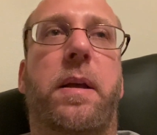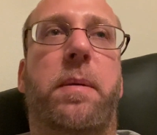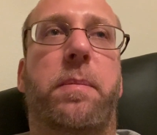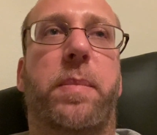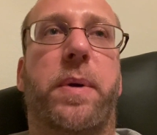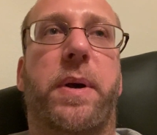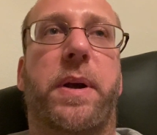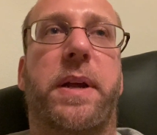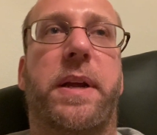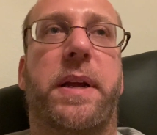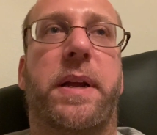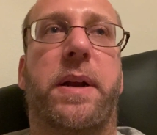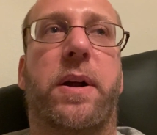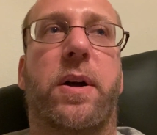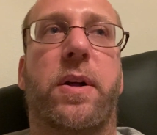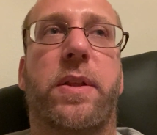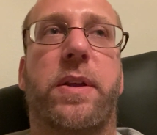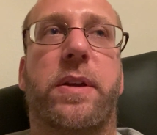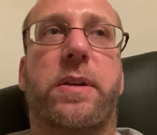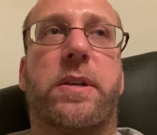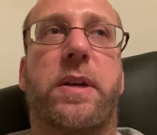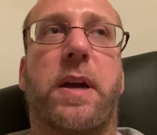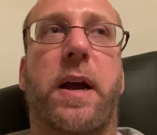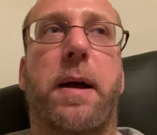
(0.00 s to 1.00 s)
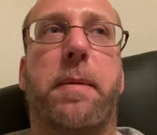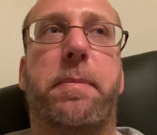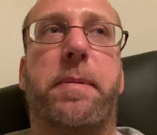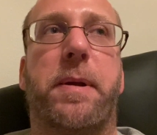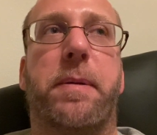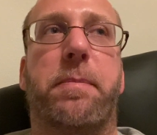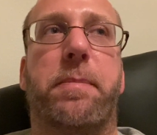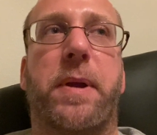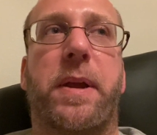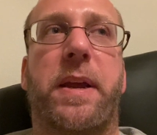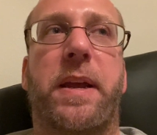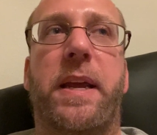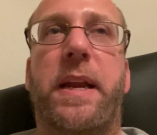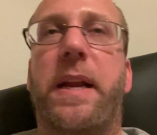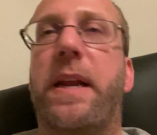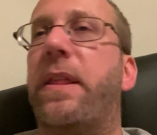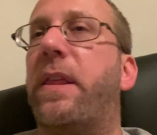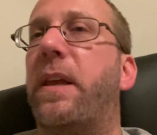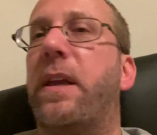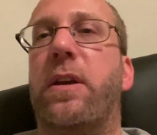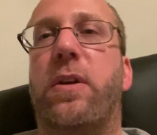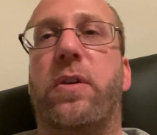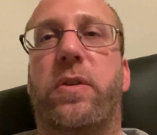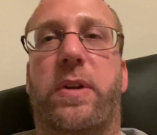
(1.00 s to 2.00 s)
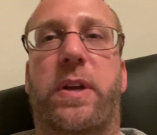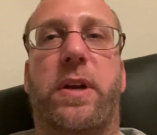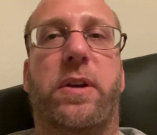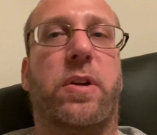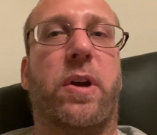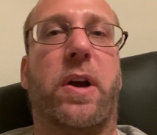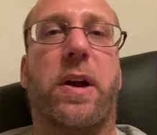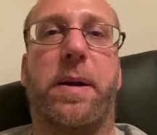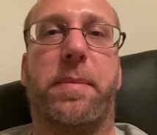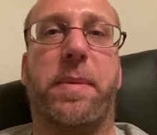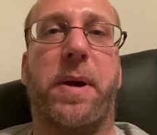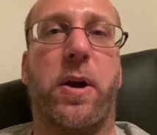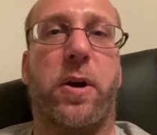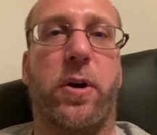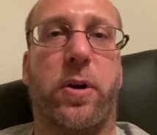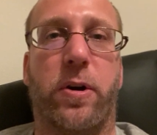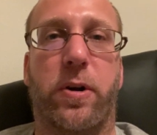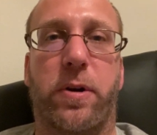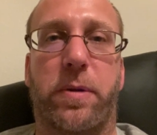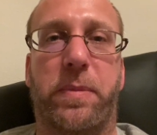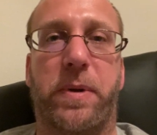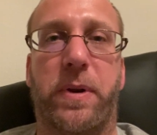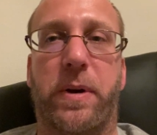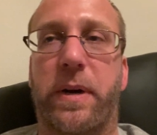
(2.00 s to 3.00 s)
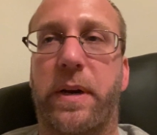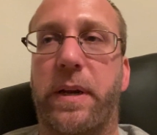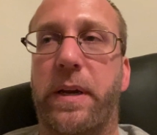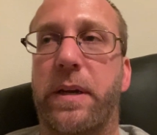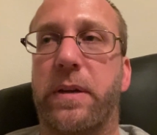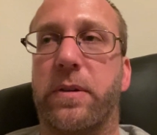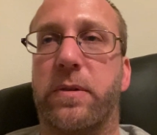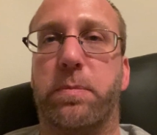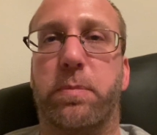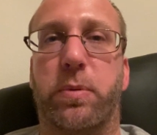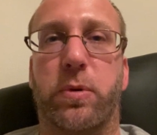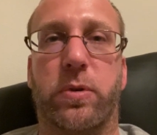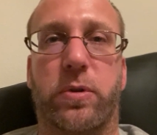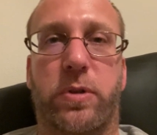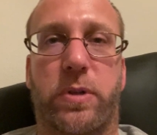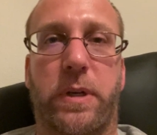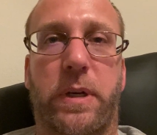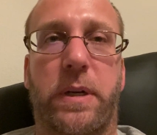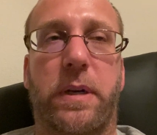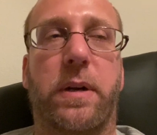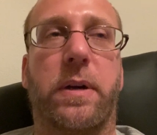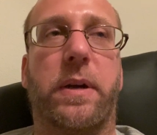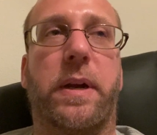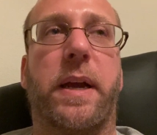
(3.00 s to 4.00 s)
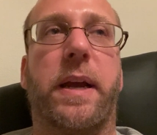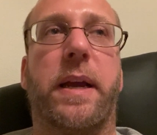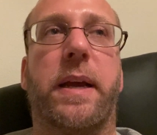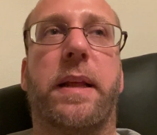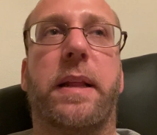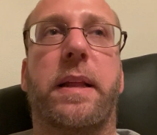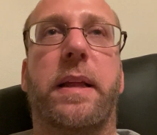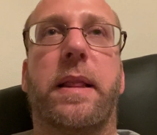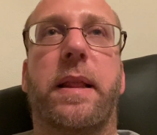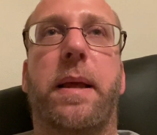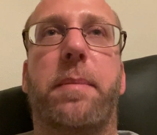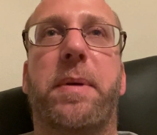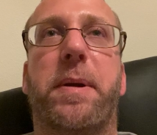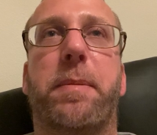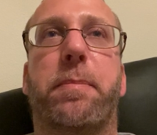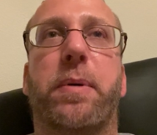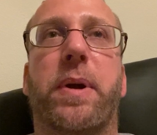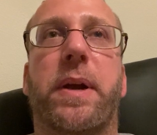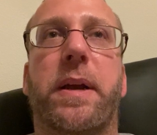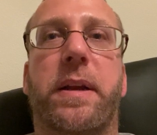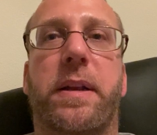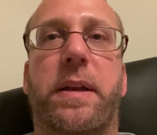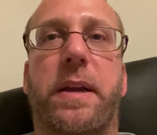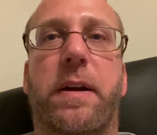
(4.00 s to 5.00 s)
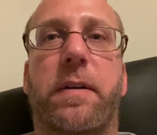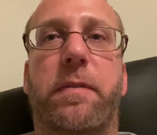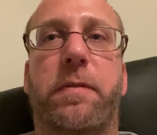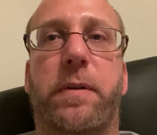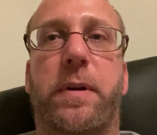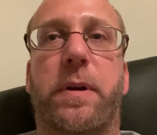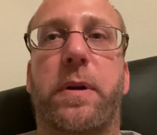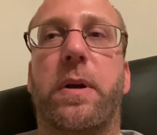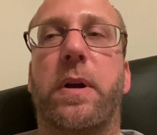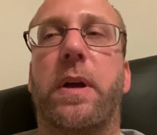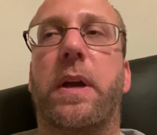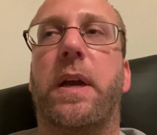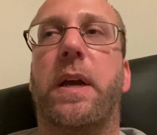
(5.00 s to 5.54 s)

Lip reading: But in all these anything you see talking about herd immunity is bullshit, okay? And let me break it down for you.